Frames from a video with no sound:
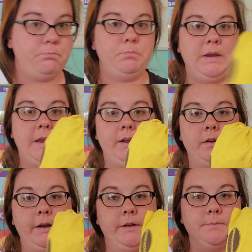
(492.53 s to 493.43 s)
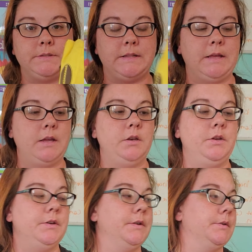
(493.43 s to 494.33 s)
bananagrams that they can
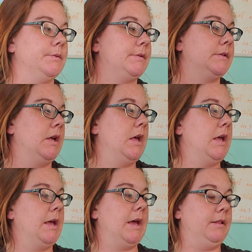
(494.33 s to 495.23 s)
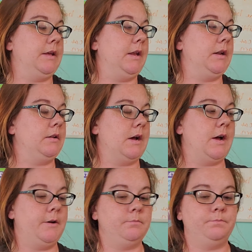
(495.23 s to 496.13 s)
use. And then
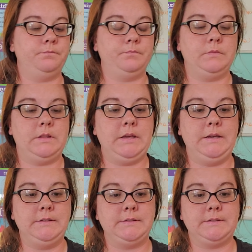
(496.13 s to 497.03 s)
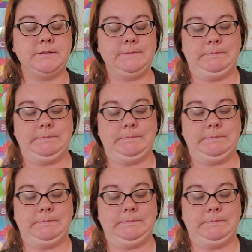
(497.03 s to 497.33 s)
these